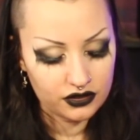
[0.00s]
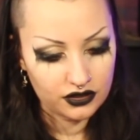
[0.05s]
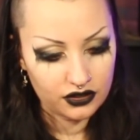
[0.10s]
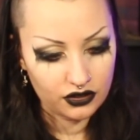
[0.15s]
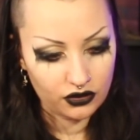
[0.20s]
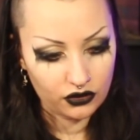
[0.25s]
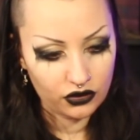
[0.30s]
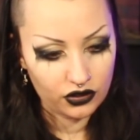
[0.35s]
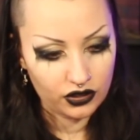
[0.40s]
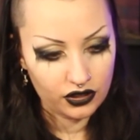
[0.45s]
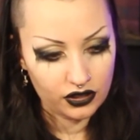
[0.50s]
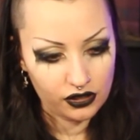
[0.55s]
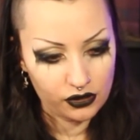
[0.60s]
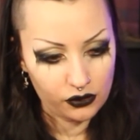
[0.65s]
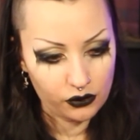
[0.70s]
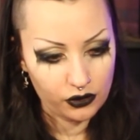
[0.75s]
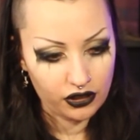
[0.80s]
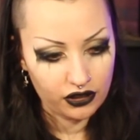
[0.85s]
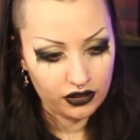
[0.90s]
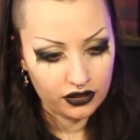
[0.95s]
knit
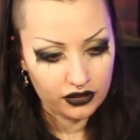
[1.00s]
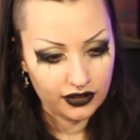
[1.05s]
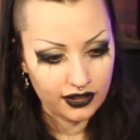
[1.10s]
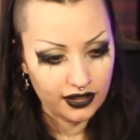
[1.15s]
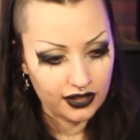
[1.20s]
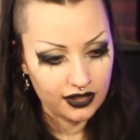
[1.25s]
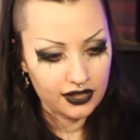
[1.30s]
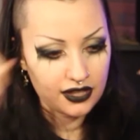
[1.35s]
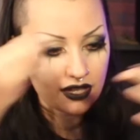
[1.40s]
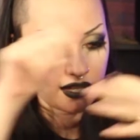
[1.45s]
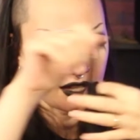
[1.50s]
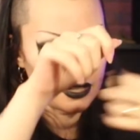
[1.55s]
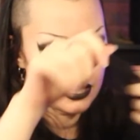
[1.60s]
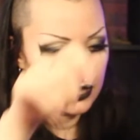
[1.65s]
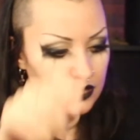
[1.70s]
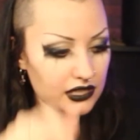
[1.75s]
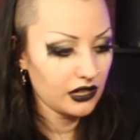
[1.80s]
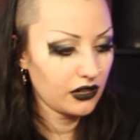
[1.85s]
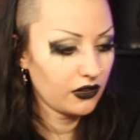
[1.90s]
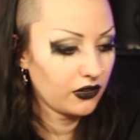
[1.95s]

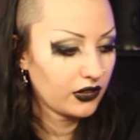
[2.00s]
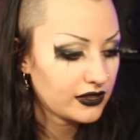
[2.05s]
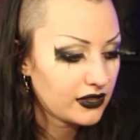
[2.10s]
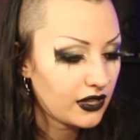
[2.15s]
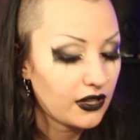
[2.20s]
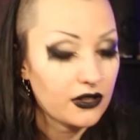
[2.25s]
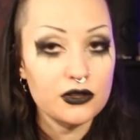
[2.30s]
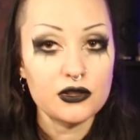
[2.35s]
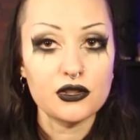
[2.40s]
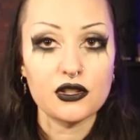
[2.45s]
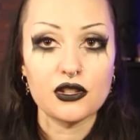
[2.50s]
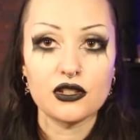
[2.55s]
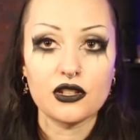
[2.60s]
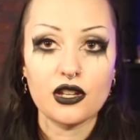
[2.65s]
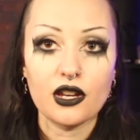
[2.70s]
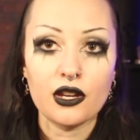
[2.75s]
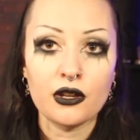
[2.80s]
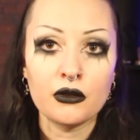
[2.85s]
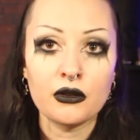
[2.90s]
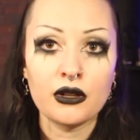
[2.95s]
along is hosted
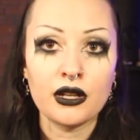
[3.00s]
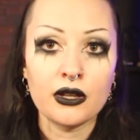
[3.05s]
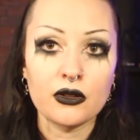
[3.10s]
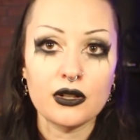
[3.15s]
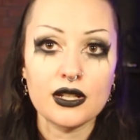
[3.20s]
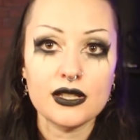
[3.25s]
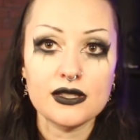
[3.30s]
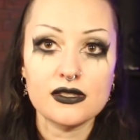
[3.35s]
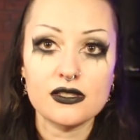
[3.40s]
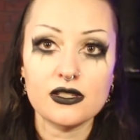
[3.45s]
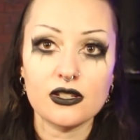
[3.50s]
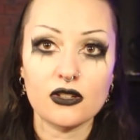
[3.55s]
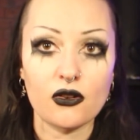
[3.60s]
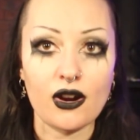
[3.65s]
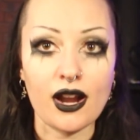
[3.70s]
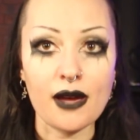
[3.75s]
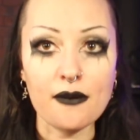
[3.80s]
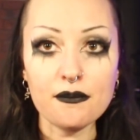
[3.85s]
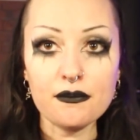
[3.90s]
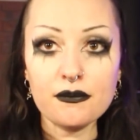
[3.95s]
only on
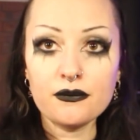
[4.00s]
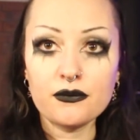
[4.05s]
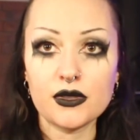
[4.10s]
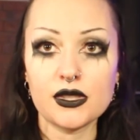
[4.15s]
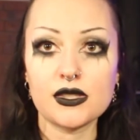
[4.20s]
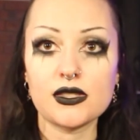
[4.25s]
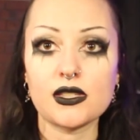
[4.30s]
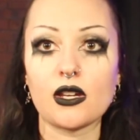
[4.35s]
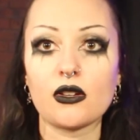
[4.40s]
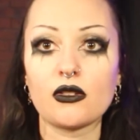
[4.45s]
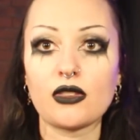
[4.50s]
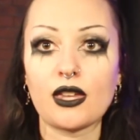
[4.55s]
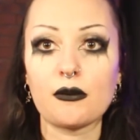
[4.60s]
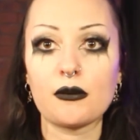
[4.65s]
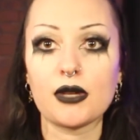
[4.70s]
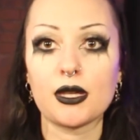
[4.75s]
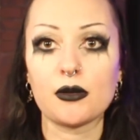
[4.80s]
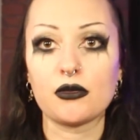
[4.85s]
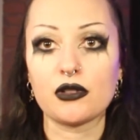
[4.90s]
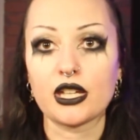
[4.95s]
Instagram, so that
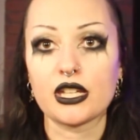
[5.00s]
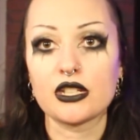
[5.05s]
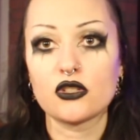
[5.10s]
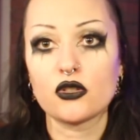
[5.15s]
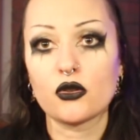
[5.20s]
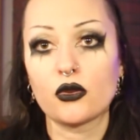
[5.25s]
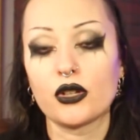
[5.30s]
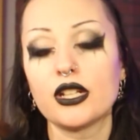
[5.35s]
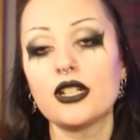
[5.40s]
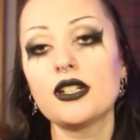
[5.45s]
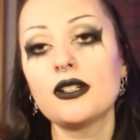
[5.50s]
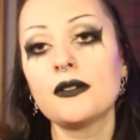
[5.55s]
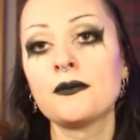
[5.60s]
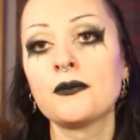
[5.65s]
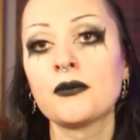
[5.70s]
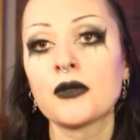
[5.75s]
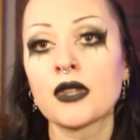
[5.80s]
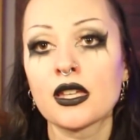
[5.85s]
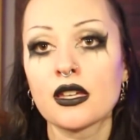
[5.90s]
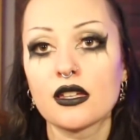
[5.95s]
people can join
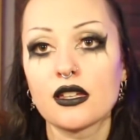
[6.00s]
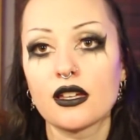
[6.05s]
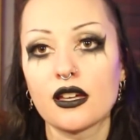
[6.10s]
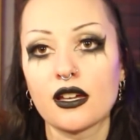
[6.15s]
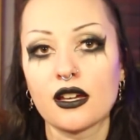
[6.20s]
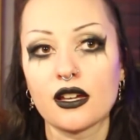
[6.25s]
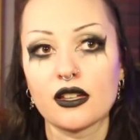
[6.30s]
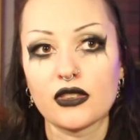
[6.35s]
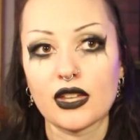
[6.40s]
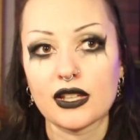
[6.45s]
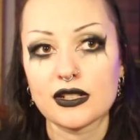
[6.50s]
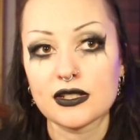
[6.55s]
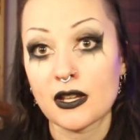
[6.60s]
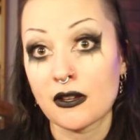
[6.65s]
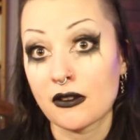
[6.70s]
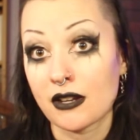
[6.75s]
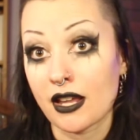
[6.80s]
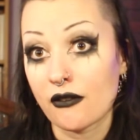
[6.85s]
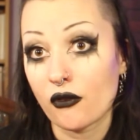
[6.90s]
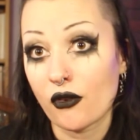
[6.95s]
that
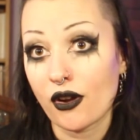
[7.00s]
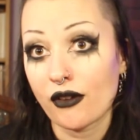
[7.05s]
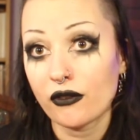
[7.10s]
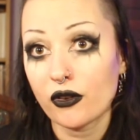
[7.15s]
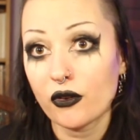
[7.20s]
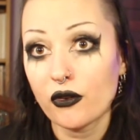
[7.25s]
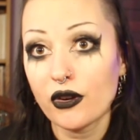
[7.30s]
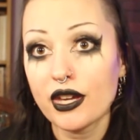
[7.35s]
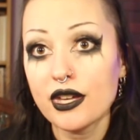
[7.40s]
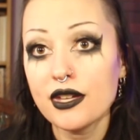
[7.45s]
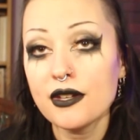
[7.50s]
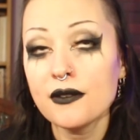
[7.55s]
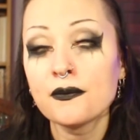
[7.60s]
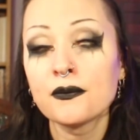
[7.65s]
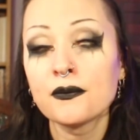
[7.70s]
don't have Ravelry.